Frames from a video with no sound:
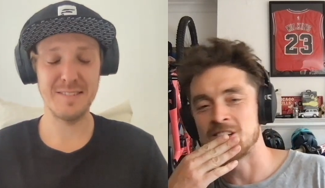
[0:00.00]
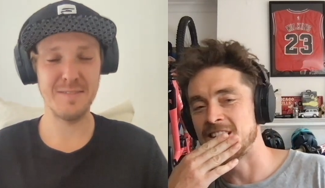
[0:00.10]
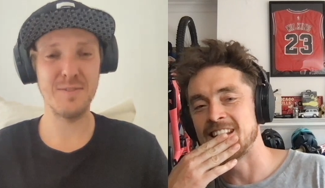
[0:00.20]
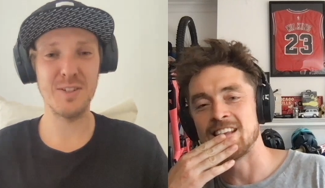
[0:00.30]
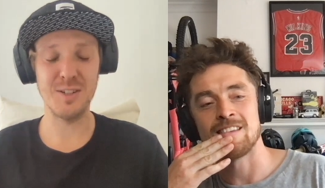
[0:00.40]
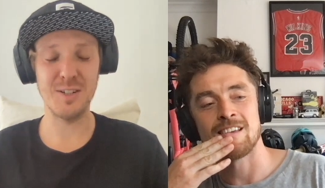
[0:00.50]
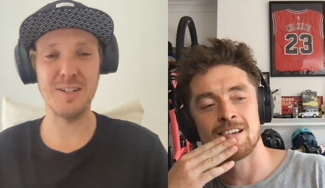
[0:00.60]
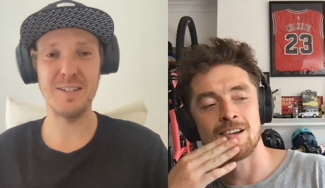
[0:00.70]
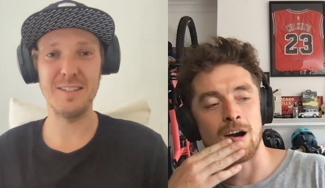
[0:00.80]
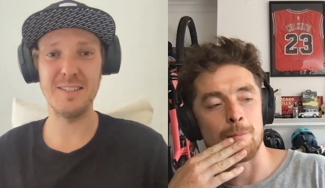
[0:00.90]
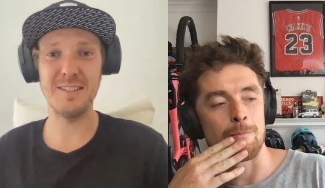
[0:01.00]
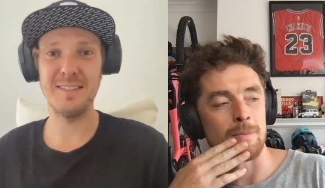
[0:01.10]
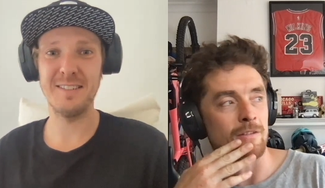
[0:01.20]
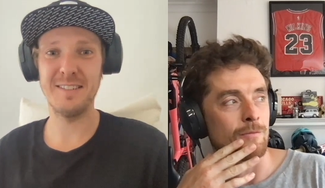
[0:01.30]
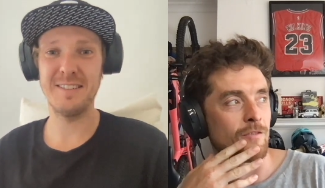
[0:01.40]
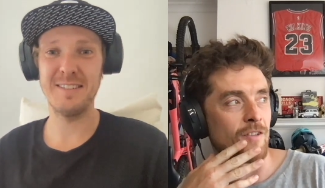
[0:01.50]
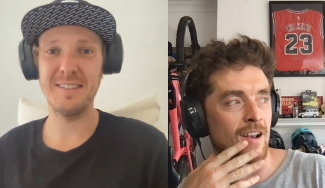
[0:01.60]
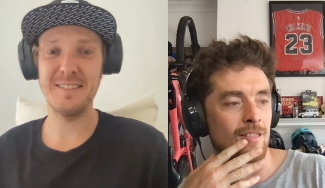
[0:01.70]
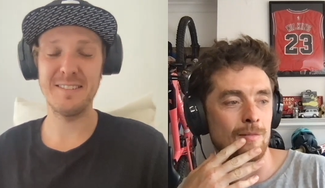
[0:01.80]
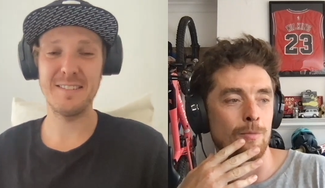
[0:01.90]
Speaker 1: these. Sure. I'm a big fan of
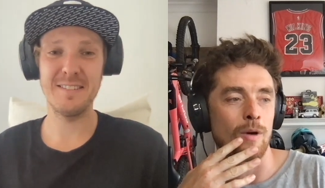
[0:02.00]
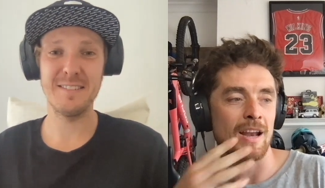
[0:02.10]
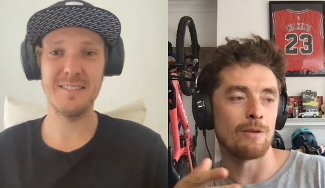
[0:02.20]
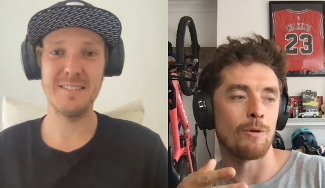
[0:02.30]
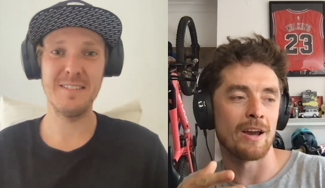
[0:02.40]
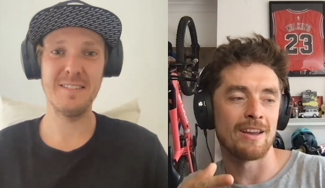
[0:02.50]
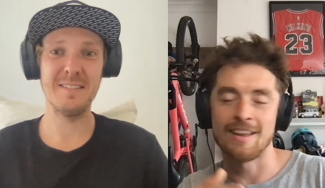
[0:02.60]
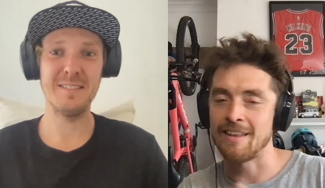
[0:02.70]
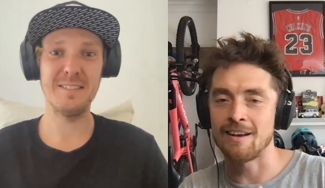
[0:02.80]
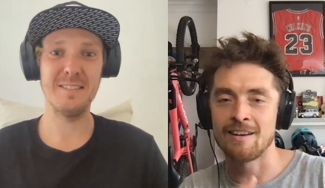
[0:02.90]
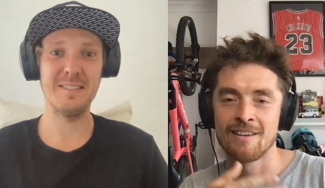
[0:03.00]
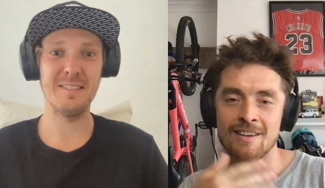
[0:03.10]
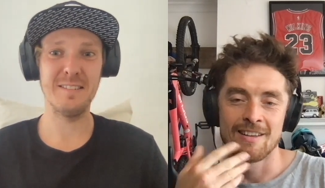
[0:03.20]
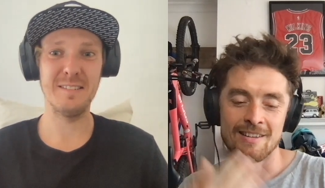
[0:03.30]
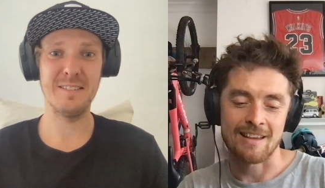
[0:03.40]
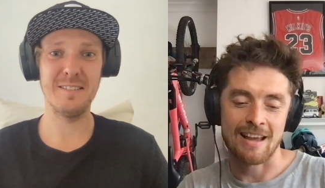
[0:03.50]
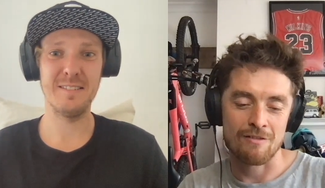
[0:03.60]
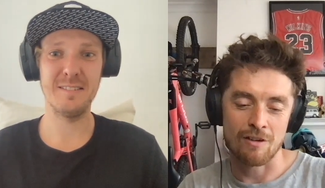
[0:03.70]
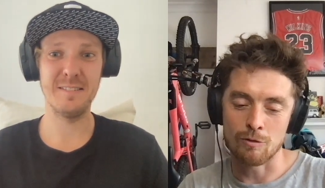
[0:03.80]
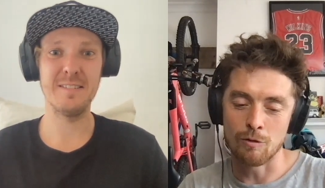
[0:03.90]
the sport anyway, and then. To have
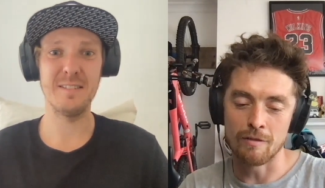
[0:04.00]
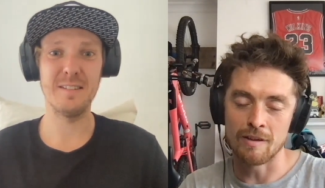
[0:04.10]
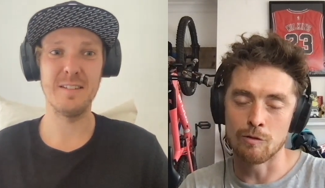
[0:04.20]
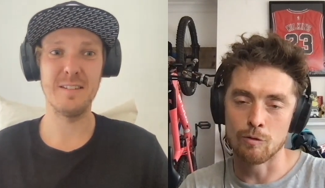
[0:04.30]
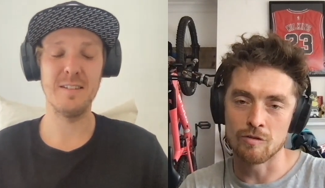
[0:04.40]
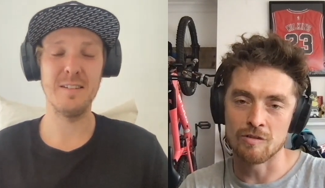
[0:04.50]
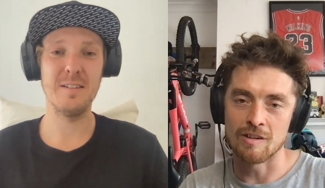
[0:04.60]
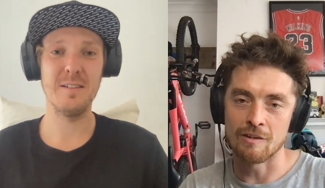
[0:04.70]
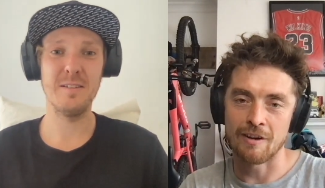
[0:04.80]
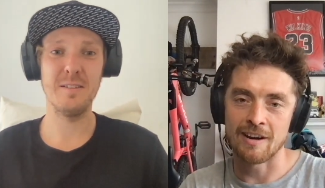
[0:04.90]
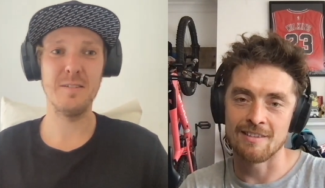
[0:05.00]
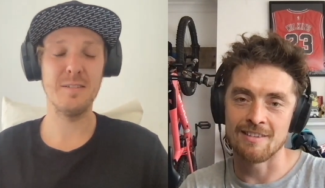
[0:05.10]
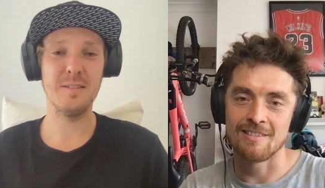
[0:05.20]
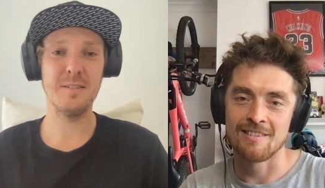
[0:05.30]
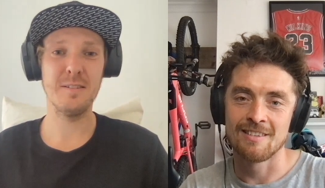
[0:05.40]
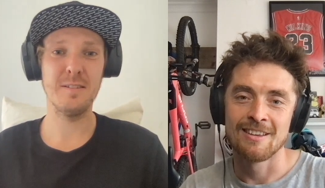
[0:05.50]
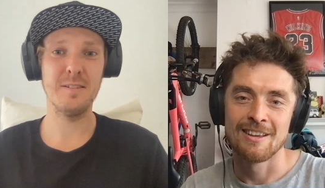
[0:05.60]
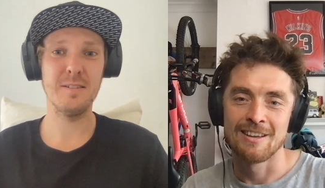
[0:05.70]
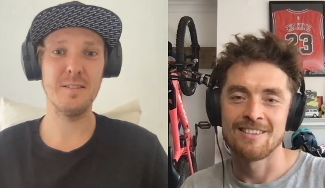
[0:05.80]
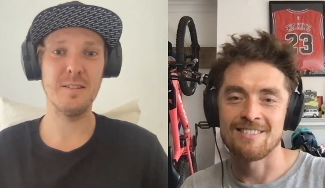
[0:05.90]
like all of these horses in the race is
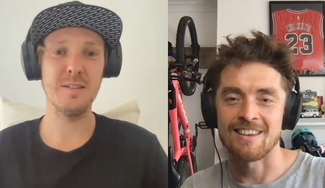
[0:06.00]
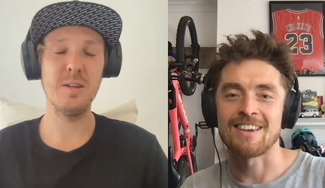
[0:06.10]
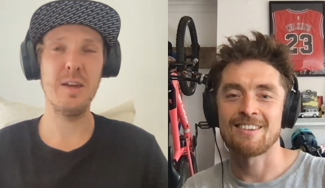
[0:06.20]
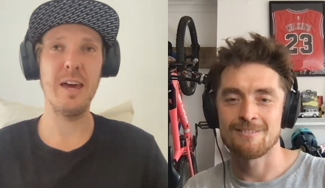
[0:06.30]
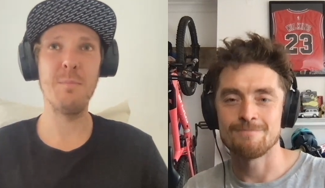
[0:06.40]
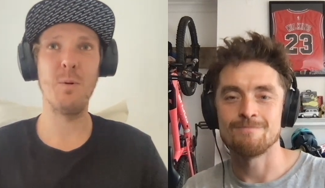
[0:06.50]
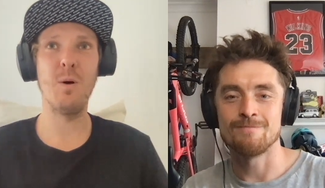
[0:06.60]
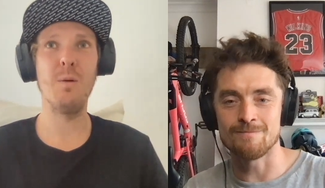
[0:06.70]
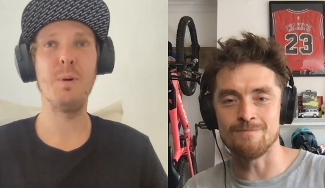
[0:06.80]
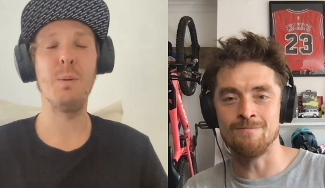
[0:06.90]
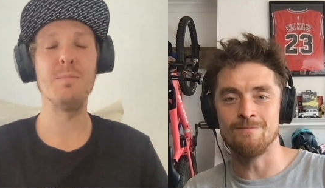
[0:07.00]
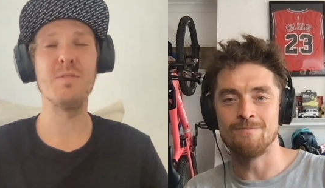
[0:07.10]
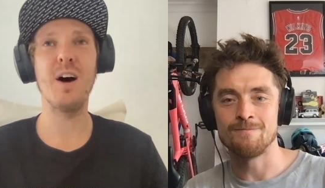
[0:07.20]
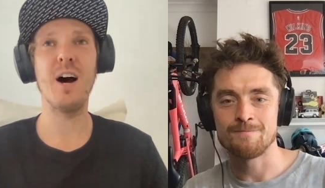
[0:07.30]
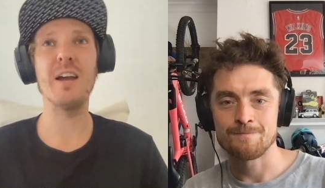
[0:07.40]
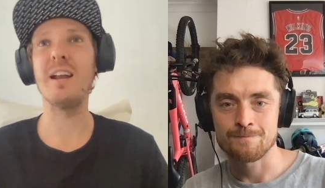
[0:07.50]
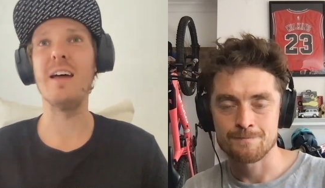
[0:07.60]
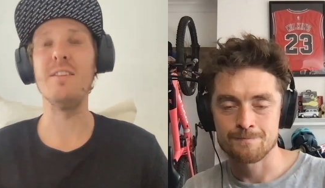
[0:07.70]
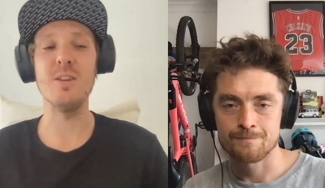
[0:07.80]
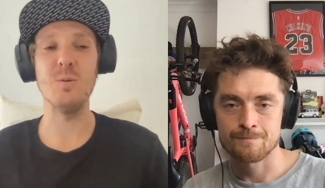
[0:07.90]
Speaker 2: sick. Do you get more pumped for
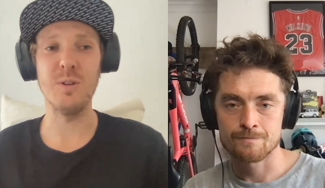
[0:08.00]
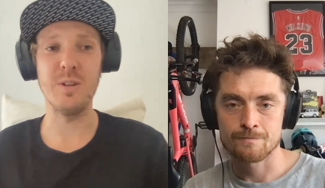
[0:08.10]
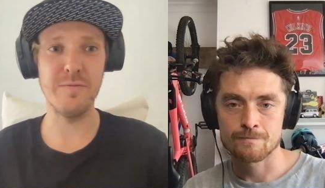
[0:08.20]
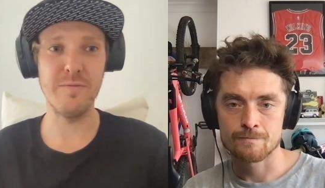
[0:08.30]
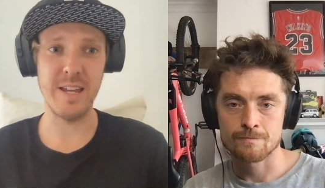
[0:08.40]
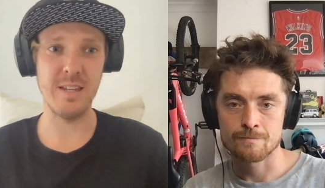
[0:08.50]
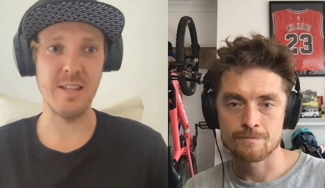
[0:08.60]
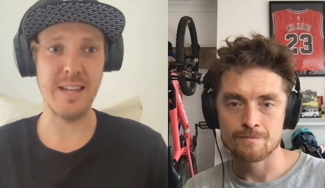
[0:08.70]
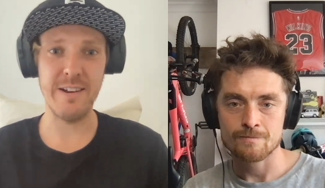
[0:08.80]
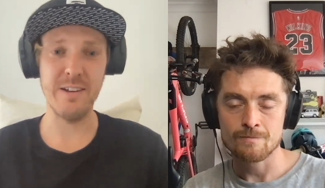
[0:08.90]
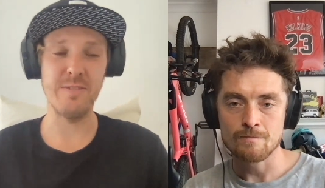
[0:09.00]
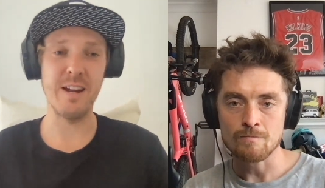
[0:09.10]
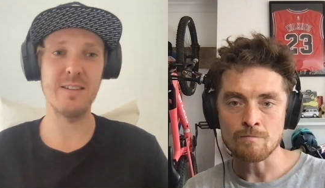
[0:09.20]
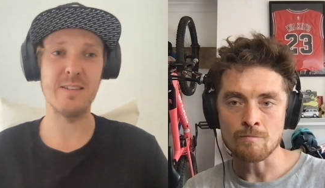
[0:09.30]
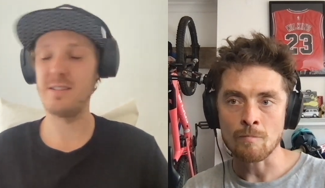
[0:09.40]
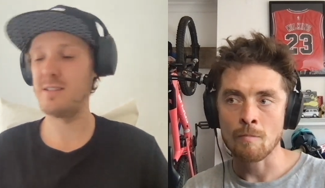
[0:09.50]
hardline than you would a regular downhill race?